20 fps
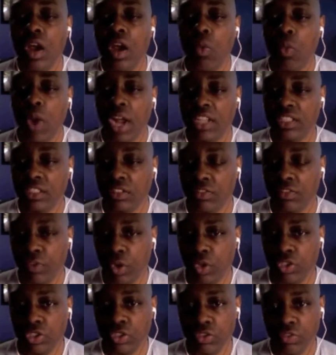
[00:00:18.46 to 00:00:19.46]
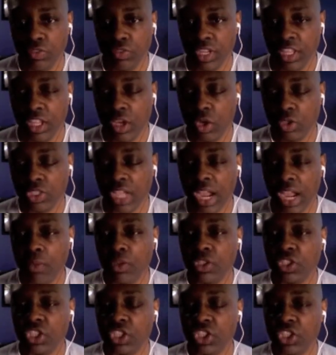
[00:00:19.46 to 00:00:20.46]
watched the first two videos, I
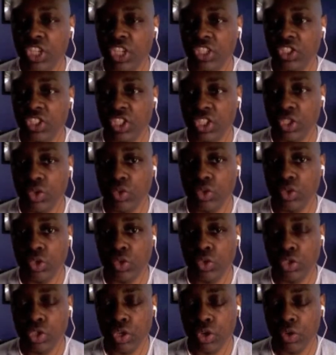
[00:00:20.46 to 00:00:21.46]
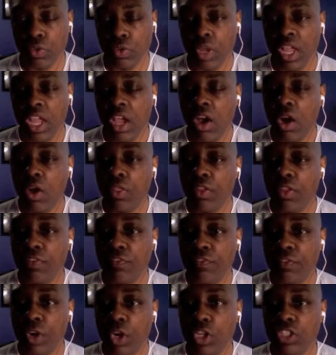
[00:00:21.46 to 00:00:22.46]
would suggest that you do so. On the
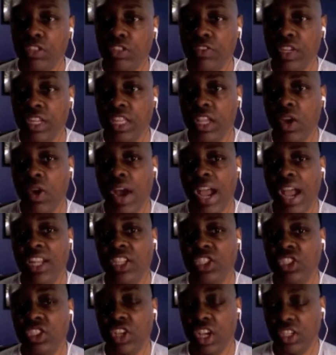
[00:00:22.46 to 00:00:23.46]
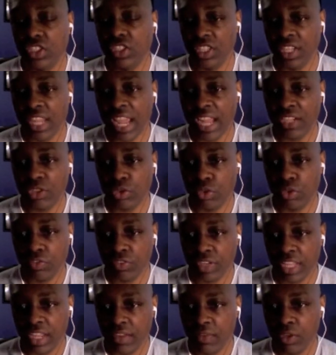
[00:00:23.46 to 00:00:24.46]
first video, I discuss natural
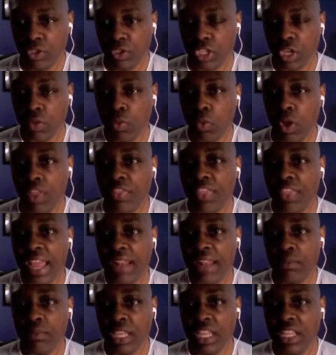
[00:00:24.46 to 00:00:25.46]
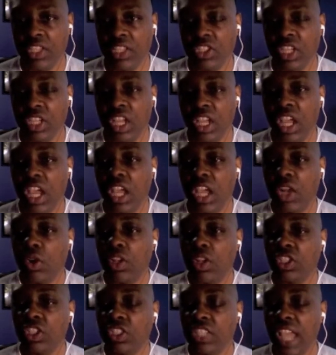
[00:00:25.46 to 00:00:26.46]
flavors and what that means. And on
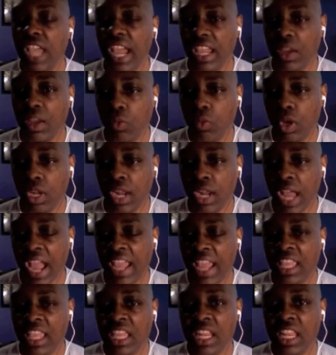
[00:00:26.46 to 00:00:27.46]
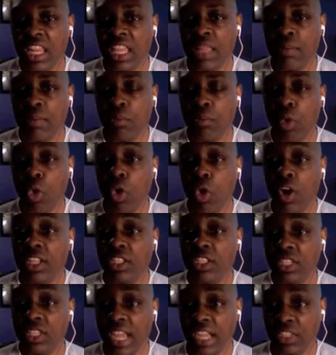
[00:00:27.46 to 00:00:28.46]
the second one, I get in more
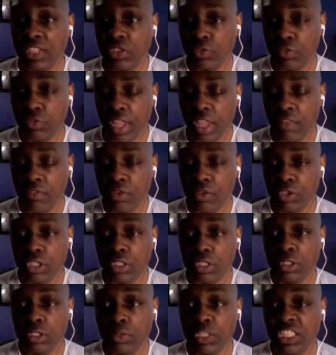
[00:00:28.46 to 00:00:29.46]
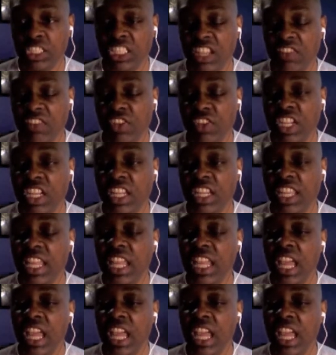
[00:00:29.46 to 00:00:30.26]
into natural flavors, specifically